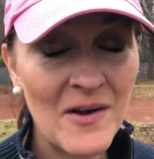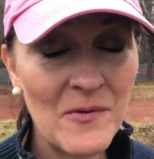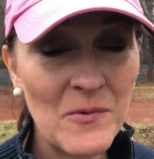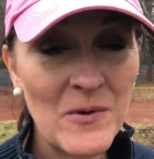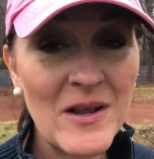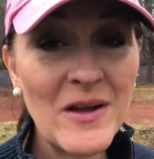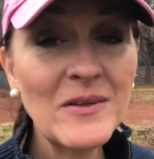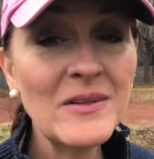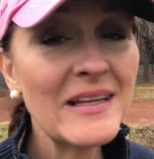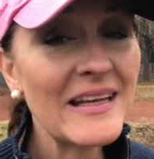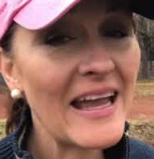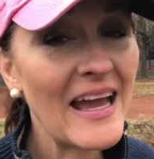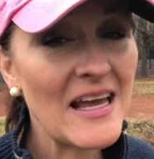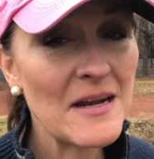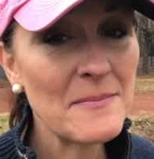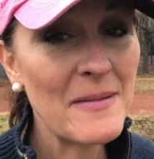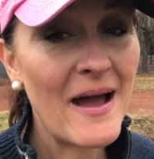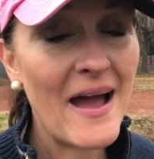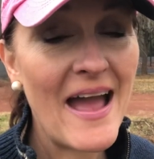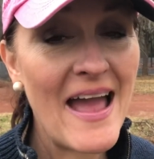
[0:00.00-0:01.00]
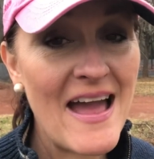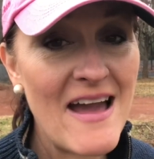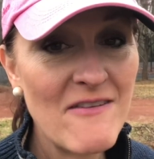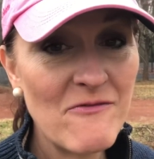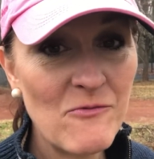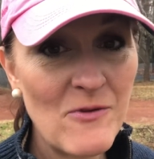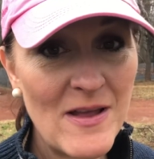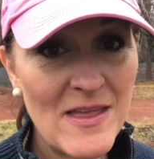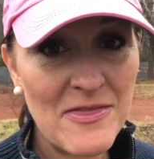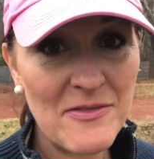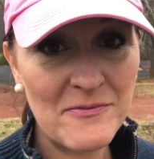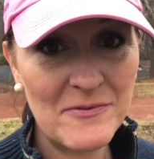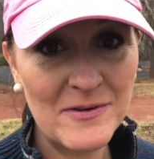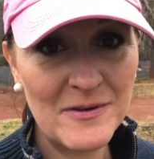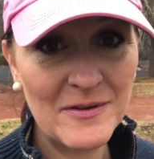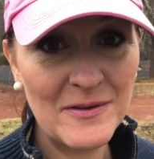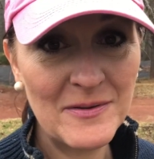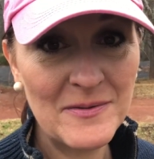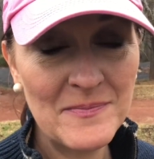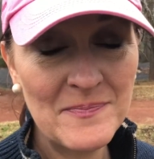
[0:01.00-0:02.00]
We only got about halfway
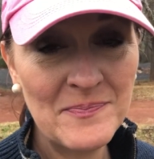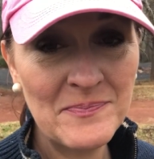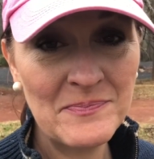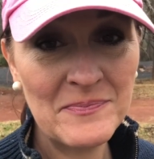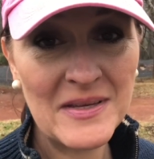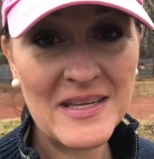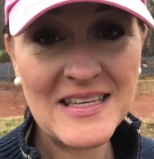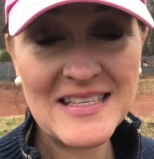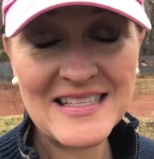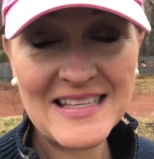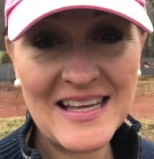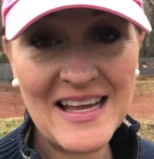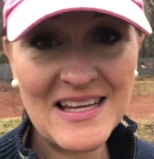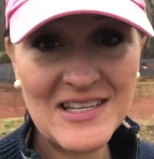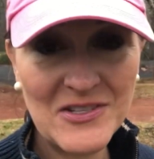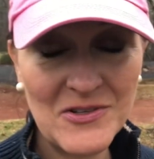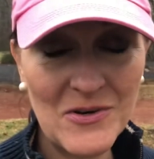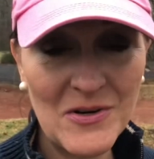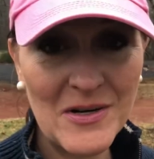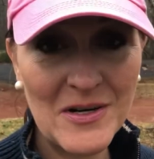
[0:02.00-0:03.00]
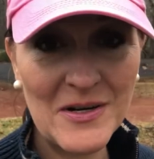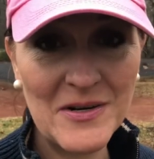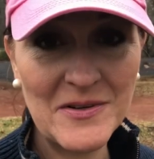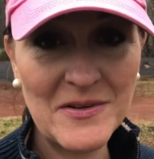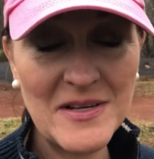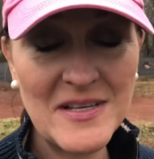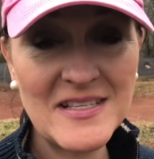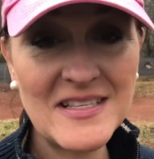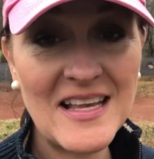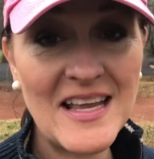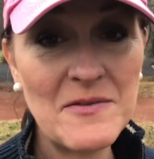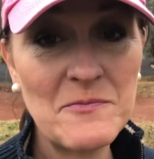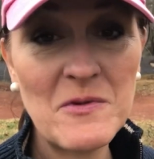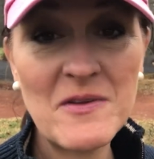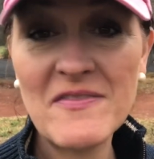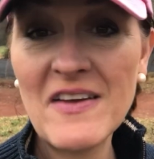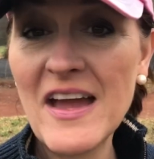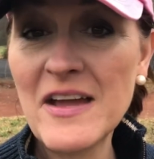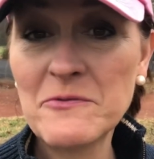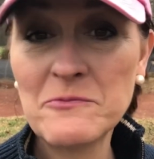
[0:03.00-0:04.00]
through because it got dark on us, and
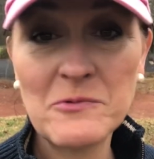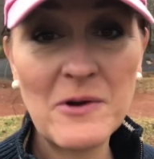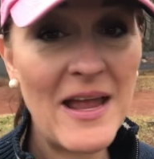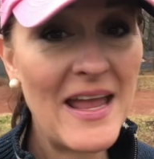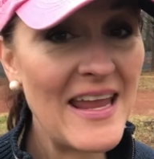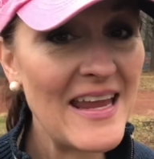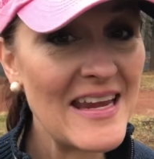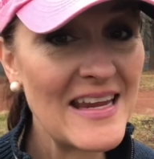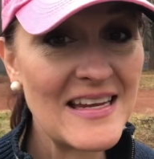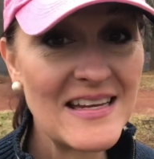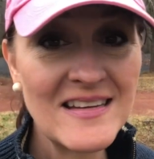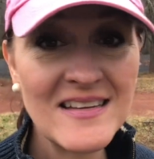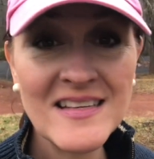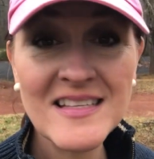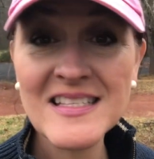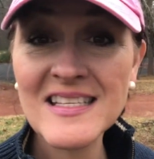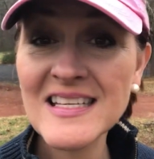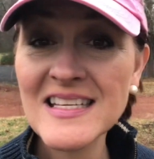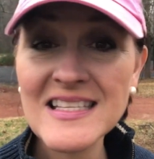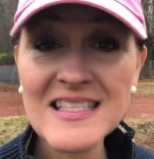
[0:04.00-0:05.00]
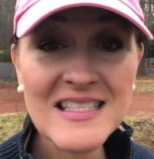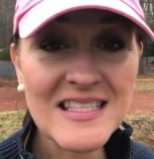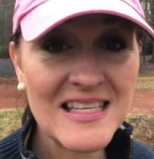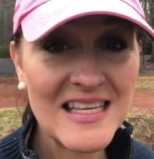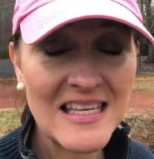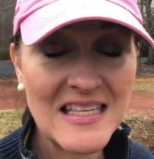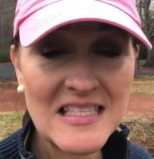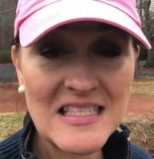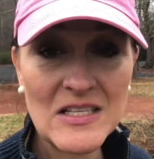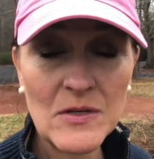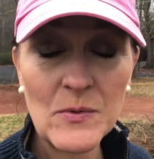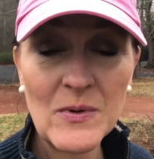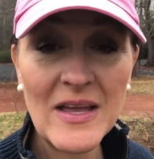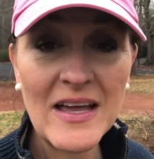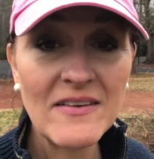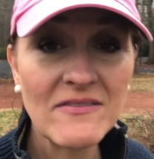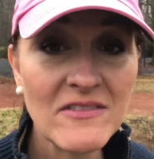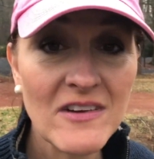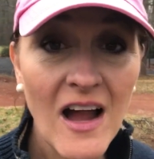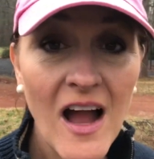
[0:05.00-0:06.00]
we've had rain since then, so we
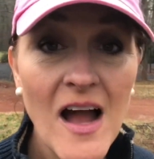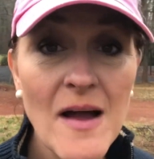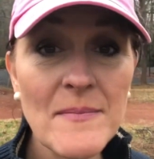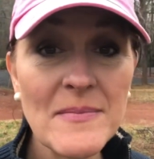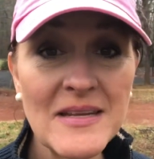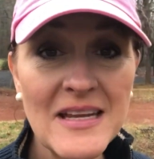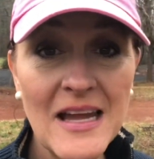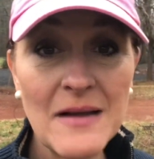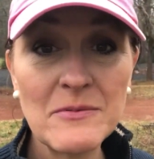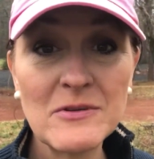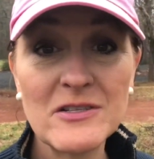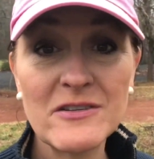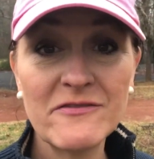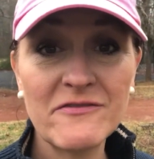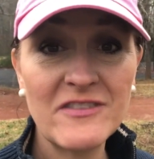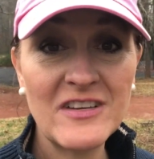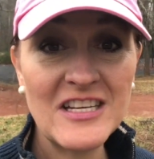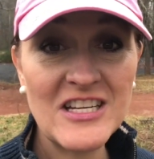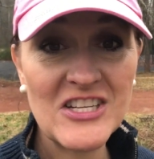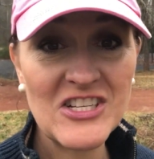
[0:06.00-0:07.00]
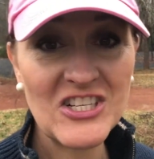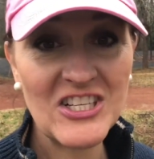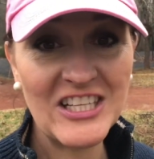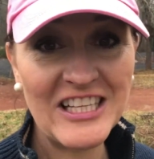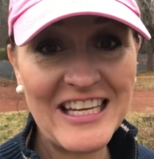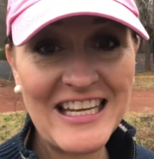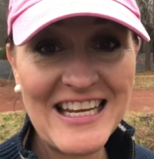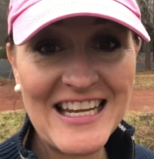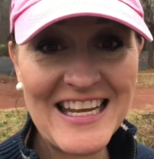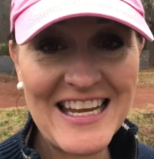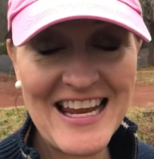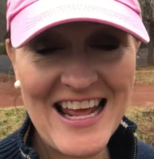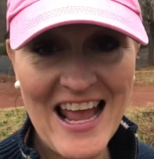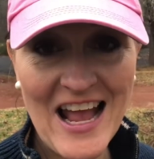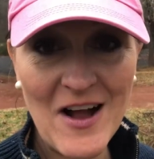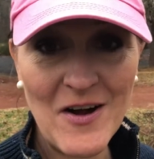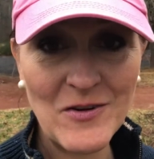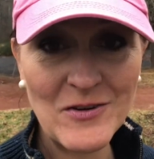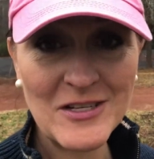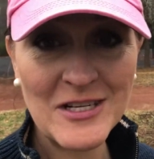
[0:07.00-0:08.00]
have not been able to finish cleaning it
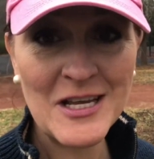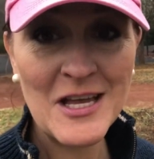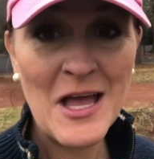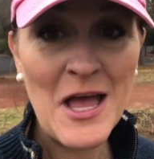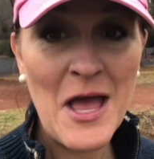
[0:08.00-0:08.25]
out.